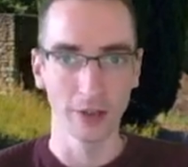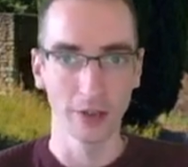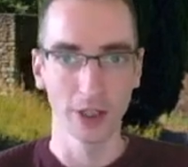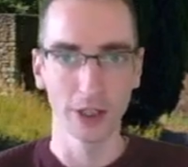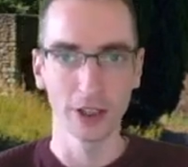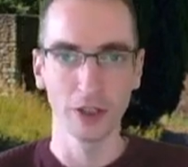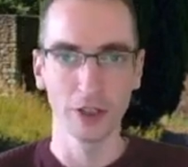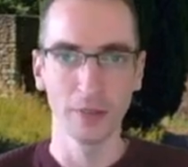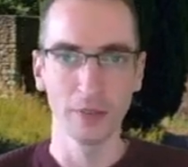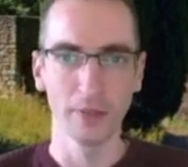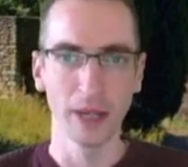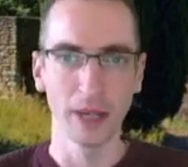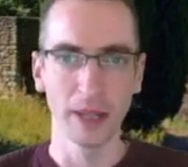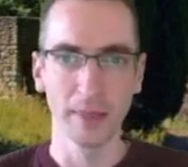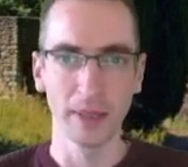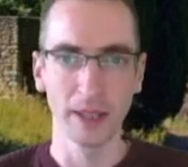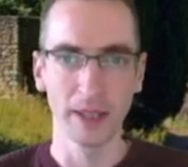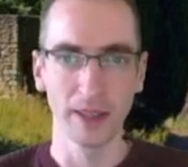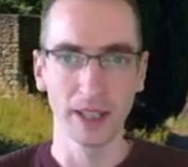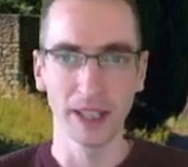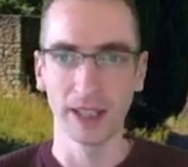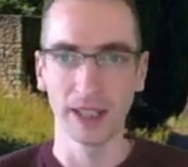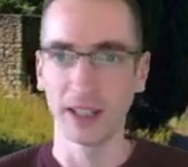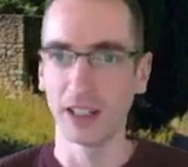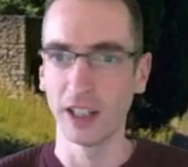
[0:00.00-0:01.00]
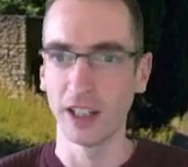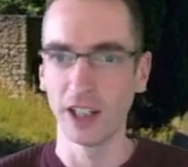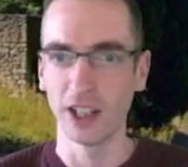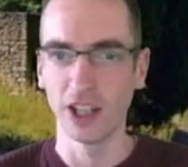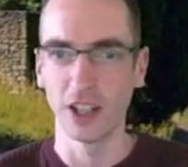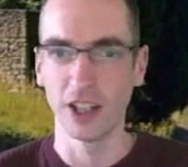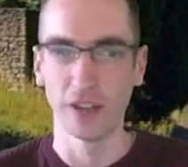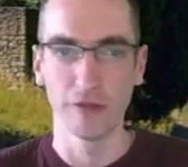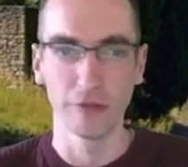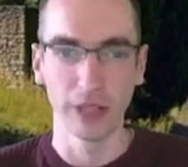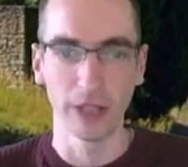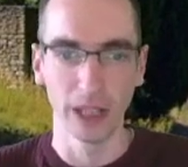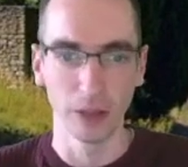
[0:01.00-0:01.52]
I do maybe think
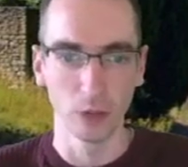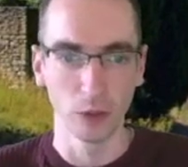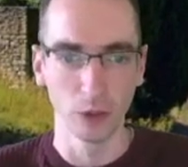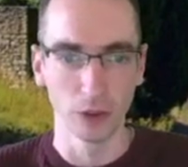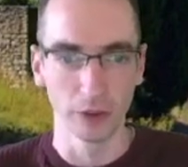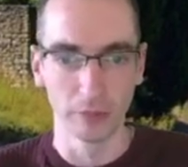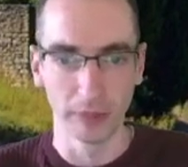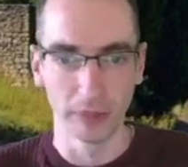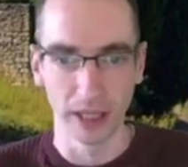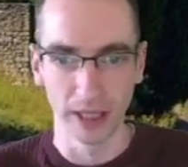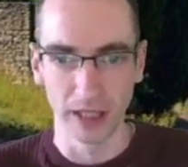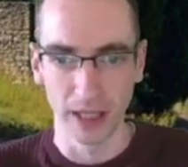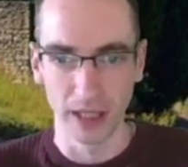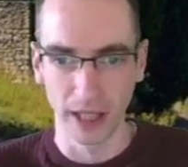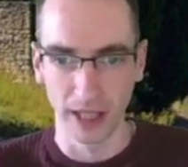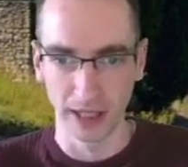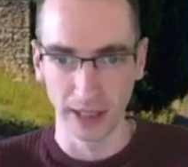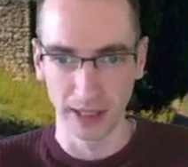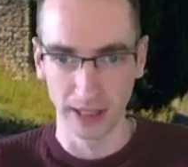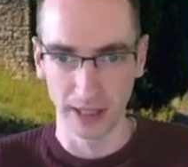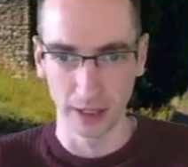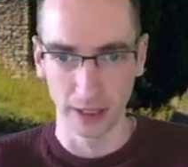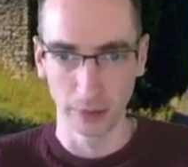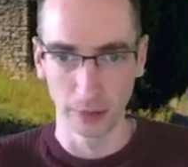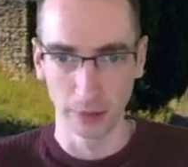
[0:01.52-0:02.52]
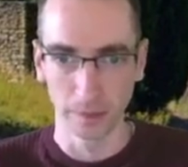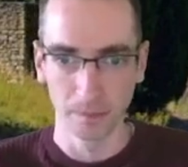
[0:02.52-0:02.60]
another ring would have been nice though.